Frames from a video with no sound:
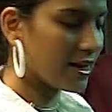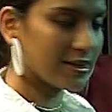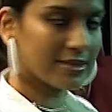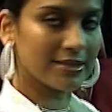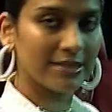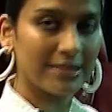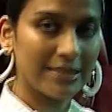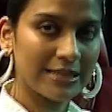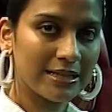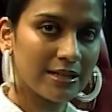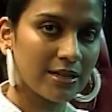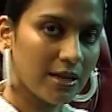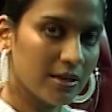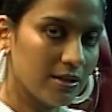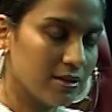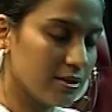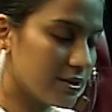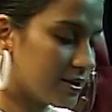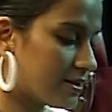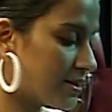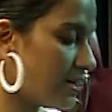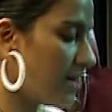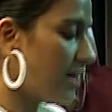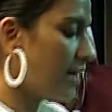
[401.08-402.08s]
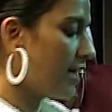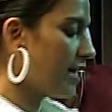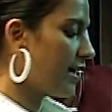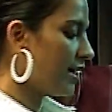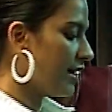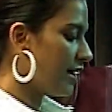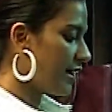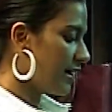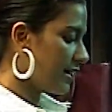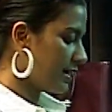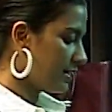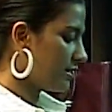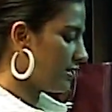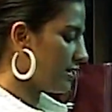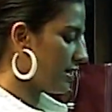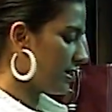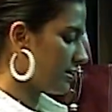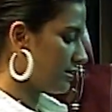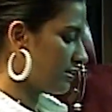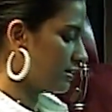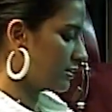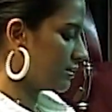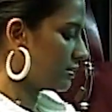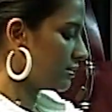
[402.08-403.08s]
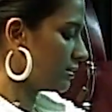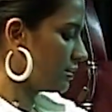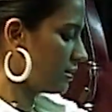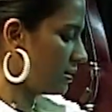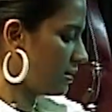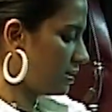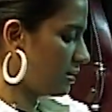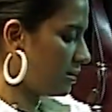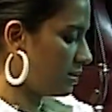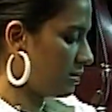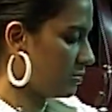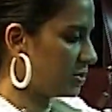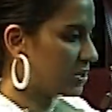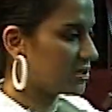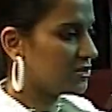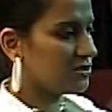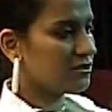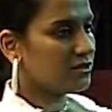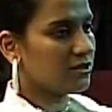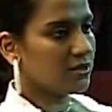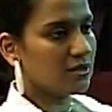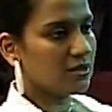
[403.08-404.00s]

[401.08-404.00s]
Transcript: acidic colors in leather because